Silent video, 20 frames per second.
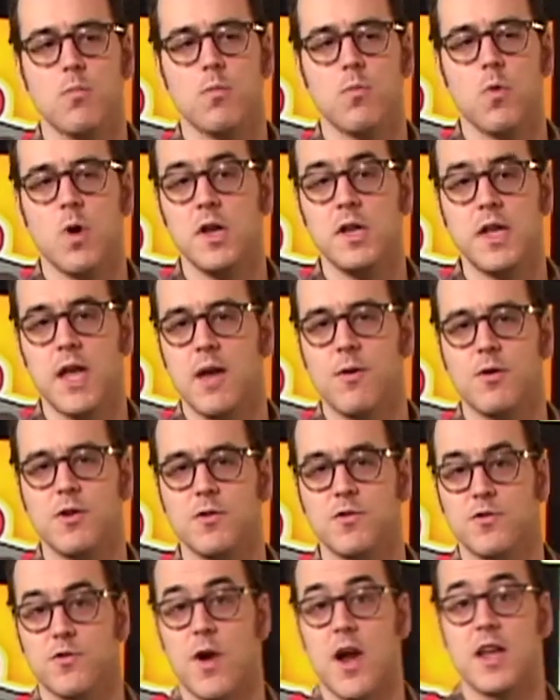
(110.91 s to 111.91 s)
one day when he
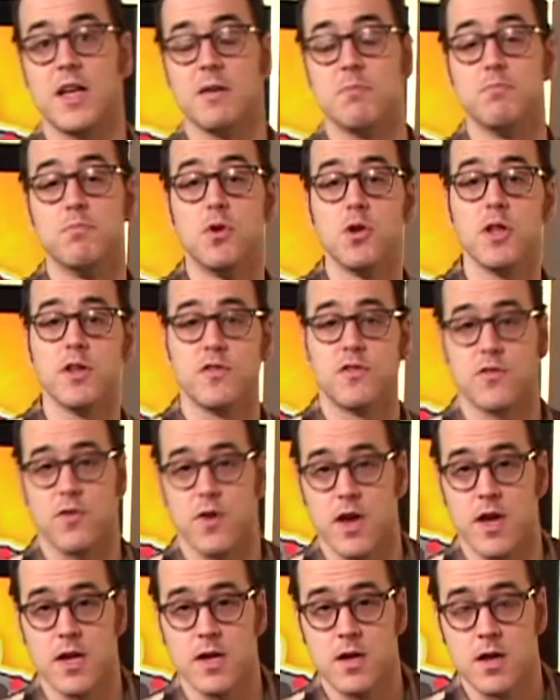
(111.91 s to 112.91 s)
was riding a bullet
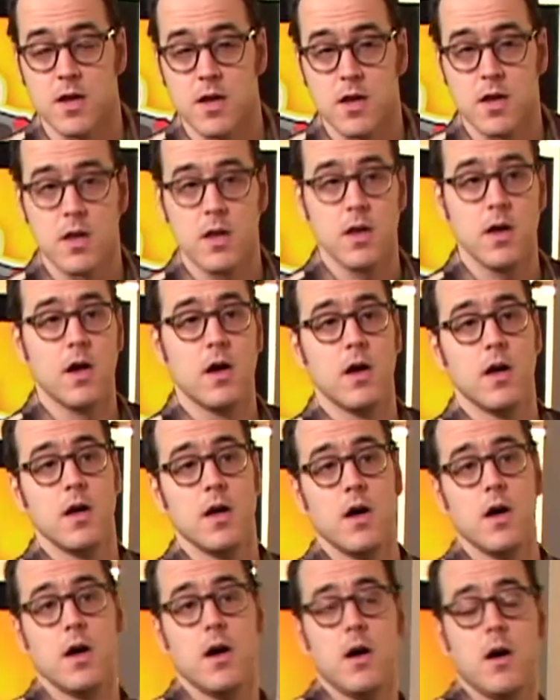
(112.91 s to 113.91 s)
train
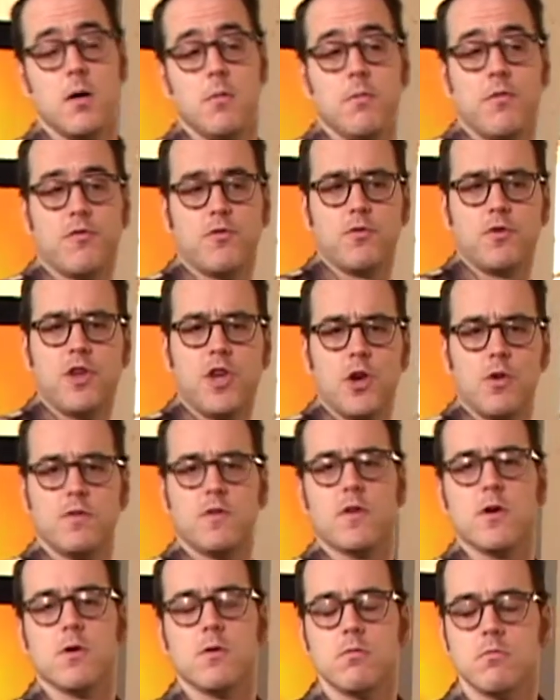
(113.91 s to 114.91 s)
through
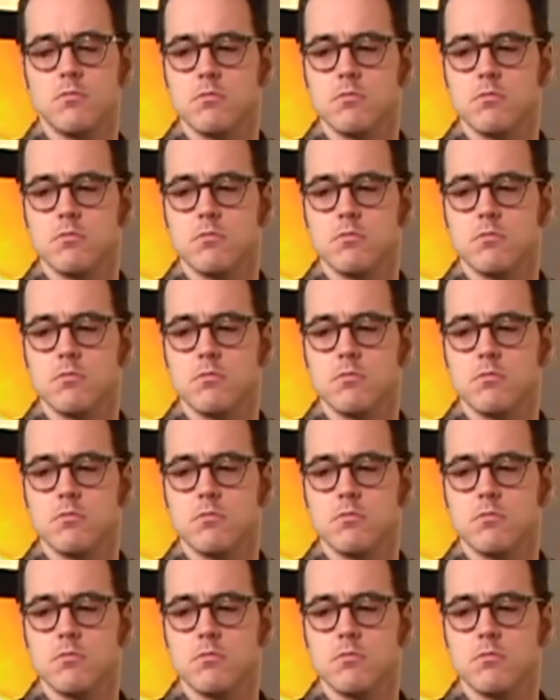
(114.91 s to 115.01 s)
Kyoto.